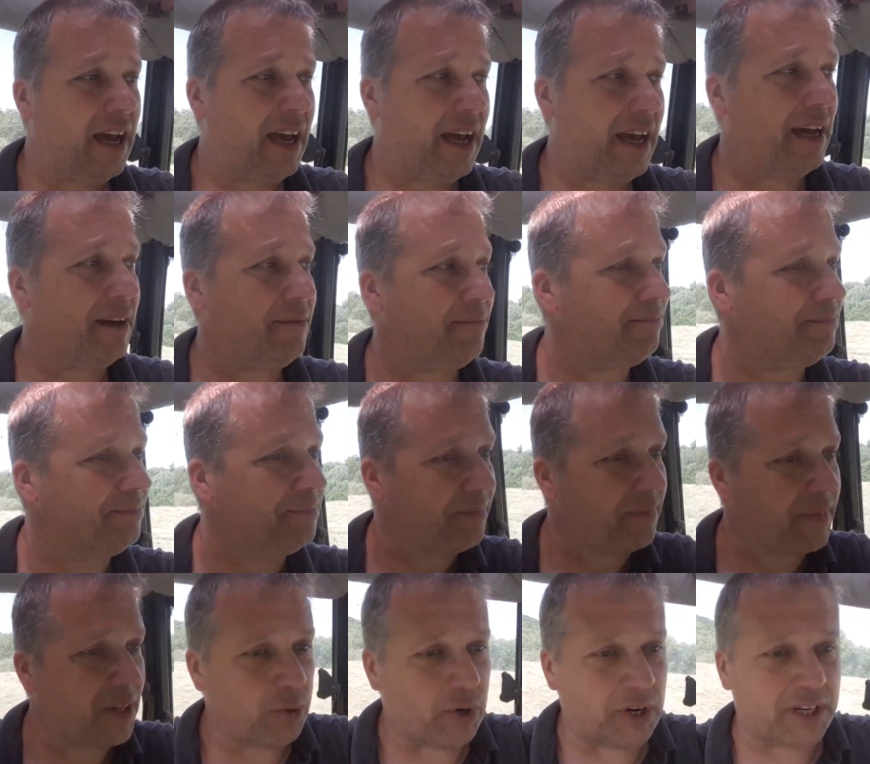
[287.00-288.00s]

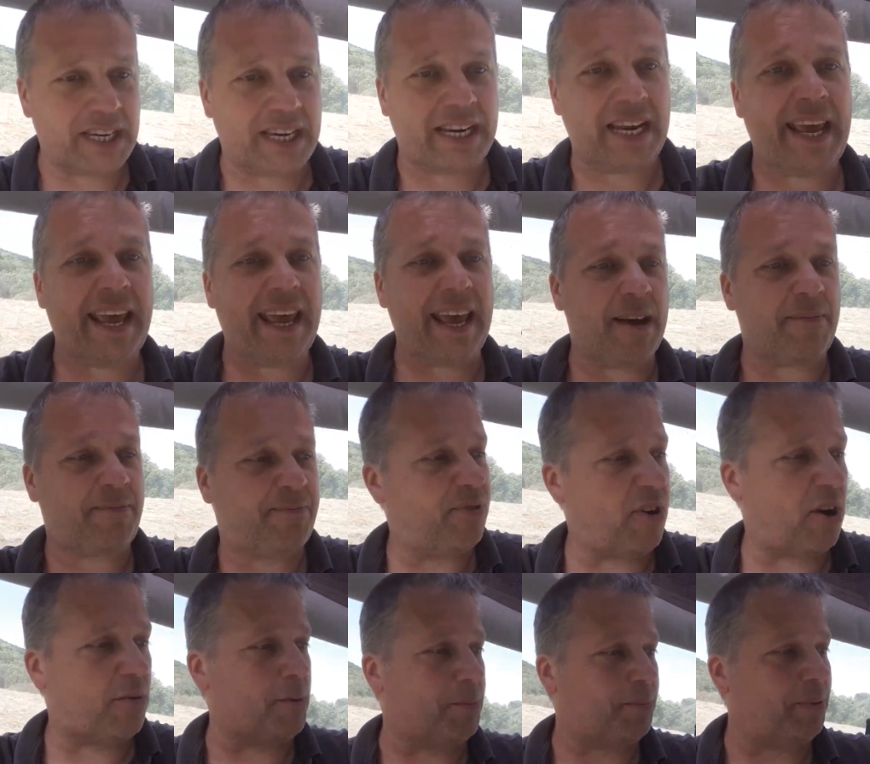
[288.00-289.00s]
Um, whereas in here,
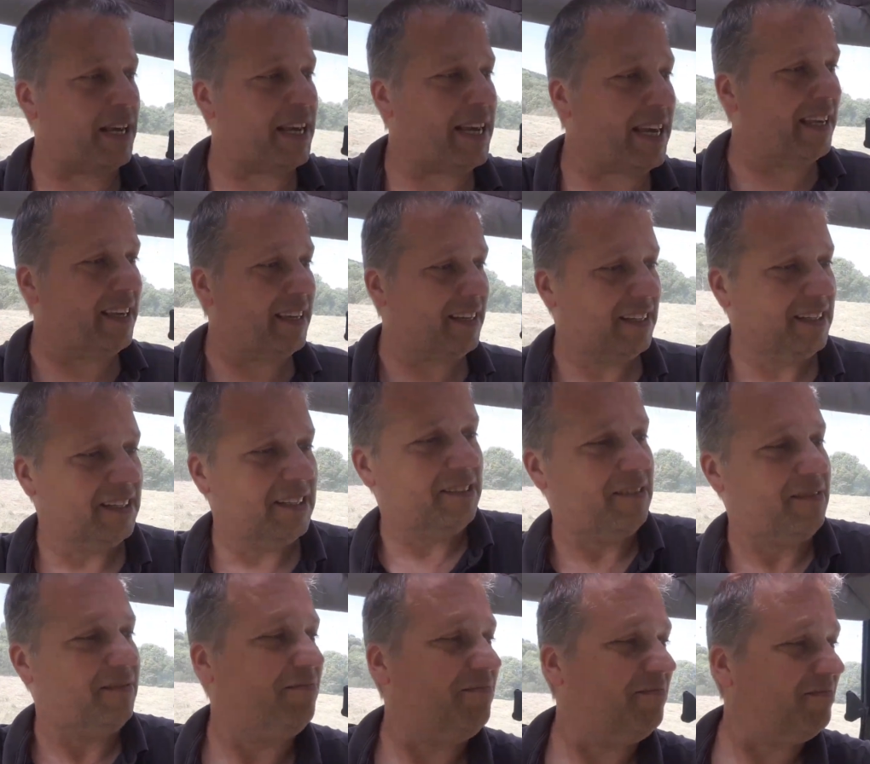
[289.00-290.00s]
probably
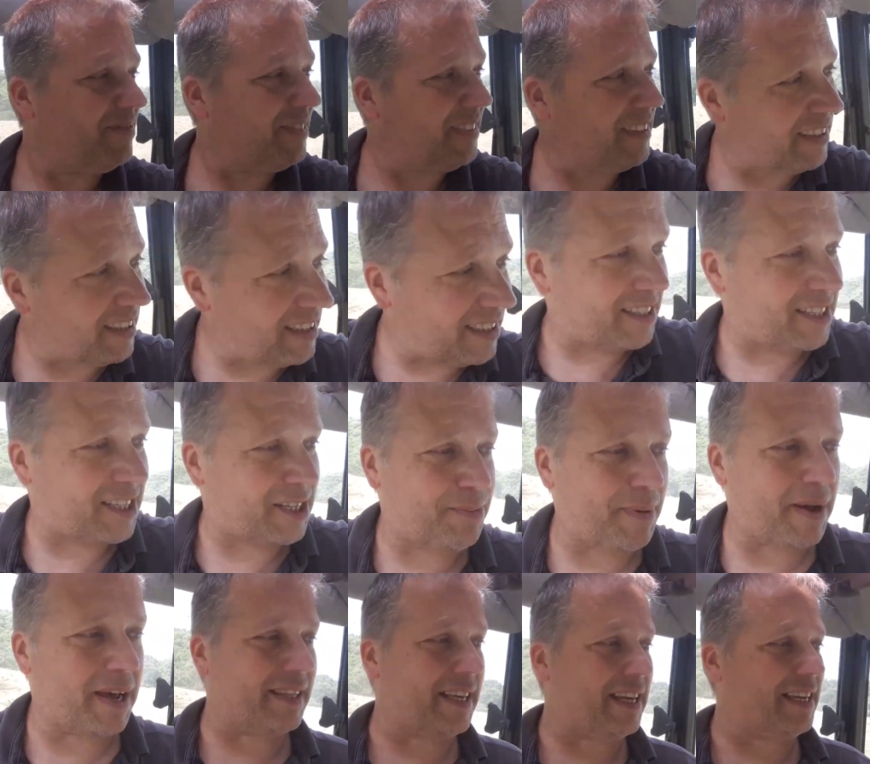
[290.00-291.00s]

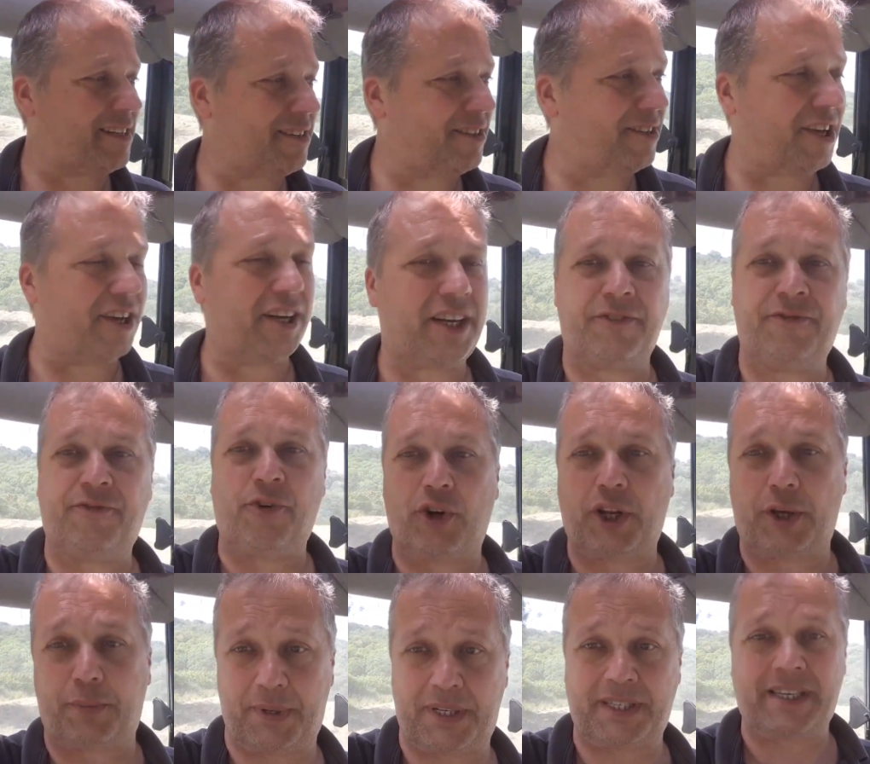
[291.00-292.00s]
expect there's 30
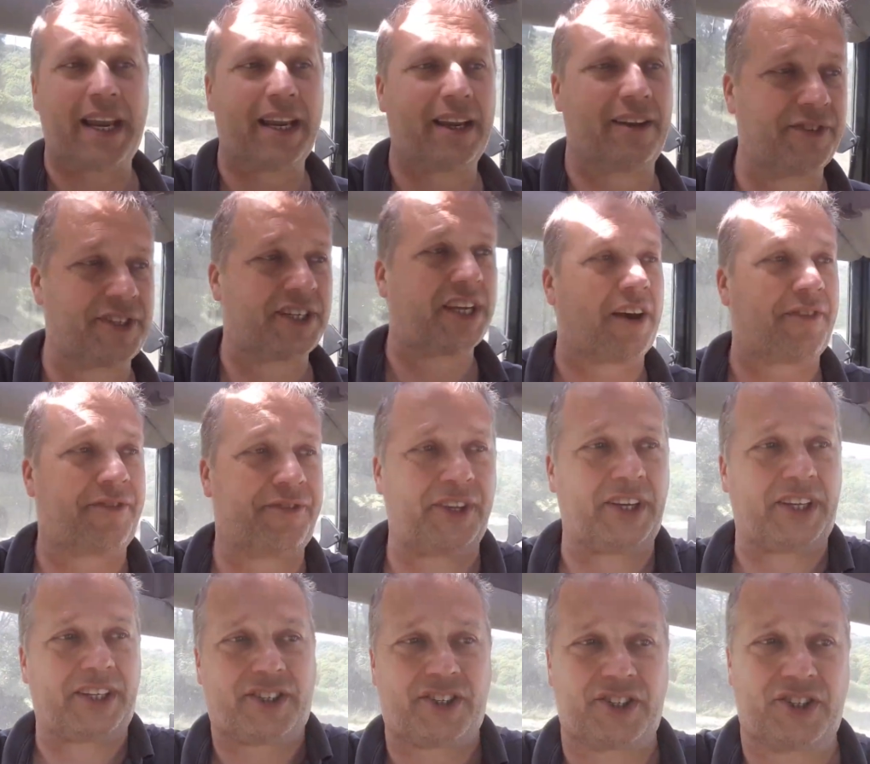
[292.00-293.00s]
40% of stuff
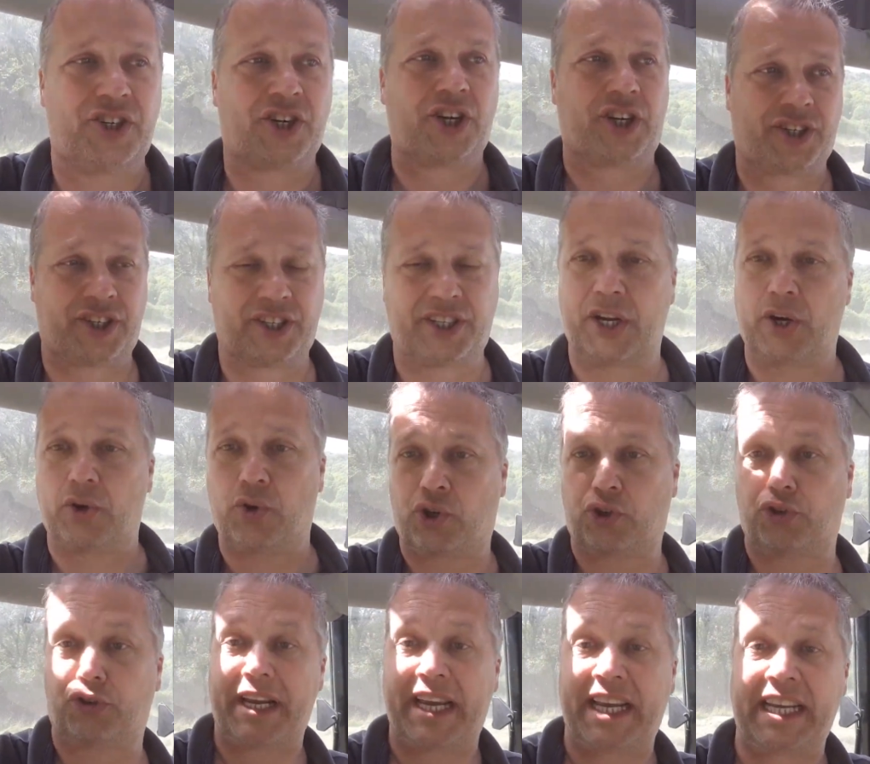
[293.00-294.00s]
that's just still
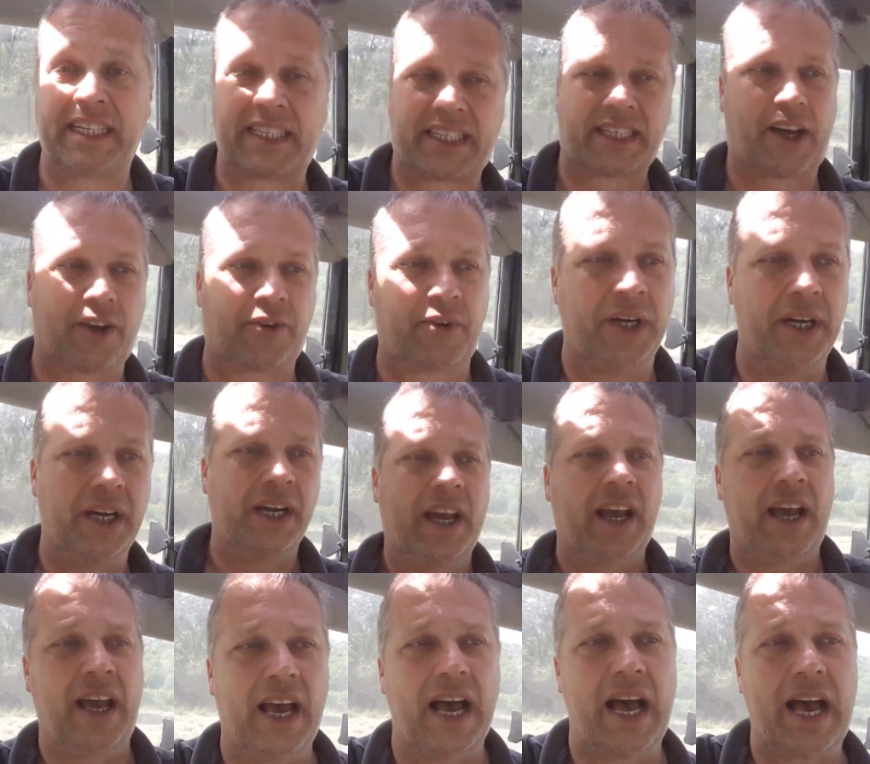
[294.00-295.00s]
green so
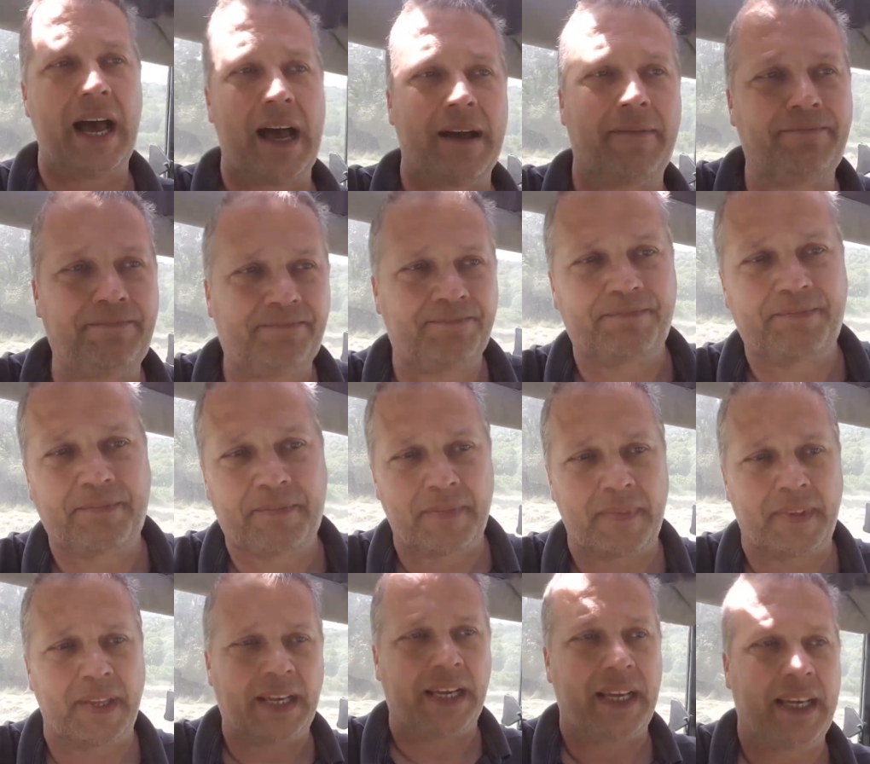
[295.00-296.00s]
um,
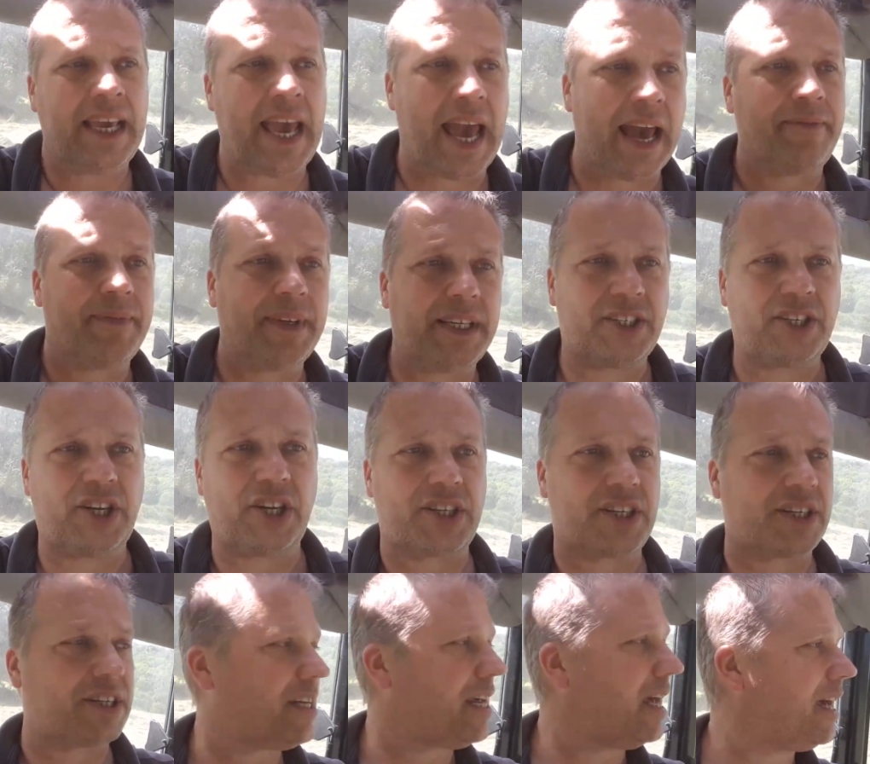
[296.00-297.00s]
yeah it's
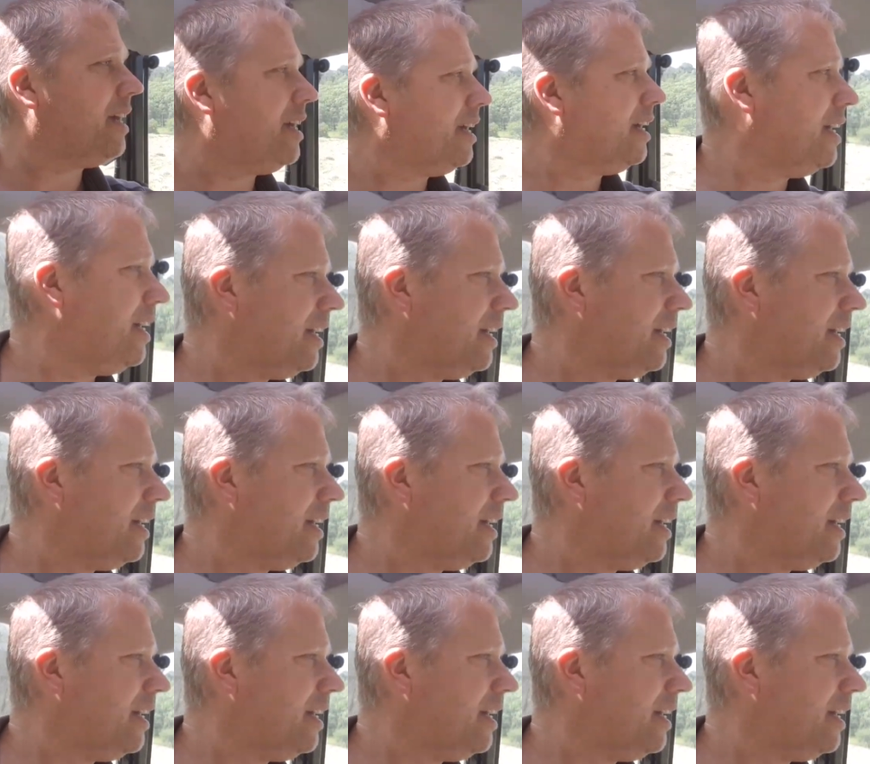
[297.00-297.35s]
just uh,